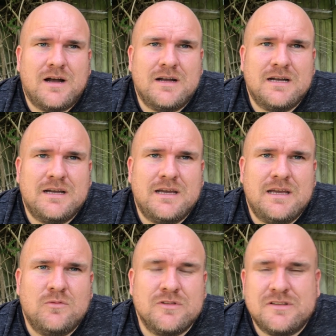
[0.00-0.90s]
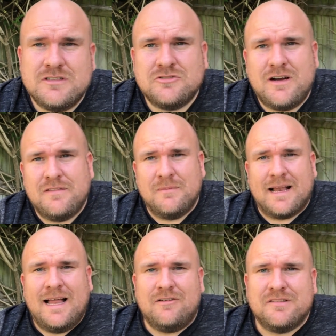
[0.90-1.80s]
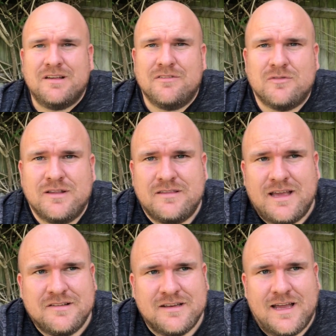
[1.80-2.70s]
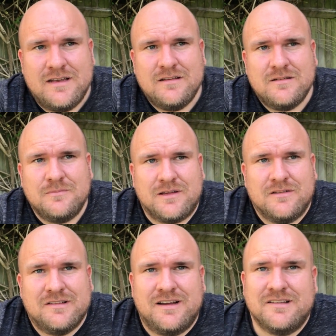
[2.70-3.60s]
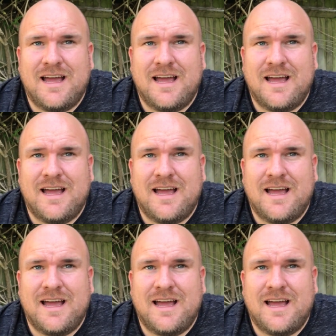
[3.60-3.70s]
I wanted to drive the McLaren 720S again, because that is